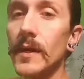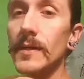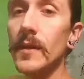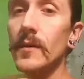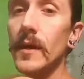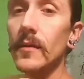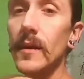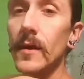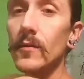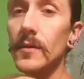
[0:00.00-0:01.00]
anterior and the
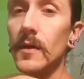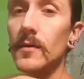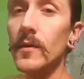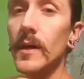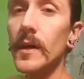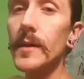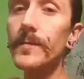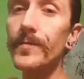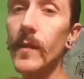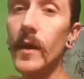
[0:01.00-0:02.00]
lateral deltoid here.
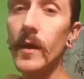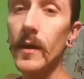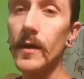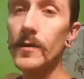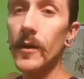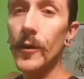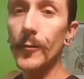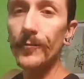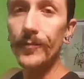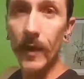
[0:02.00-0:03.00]
So
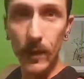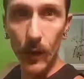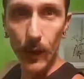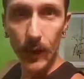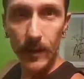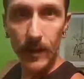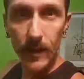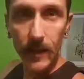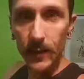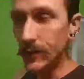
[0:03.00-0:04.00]
that's where we're going to stick the
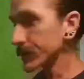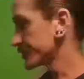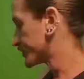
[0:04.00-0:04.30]
needles.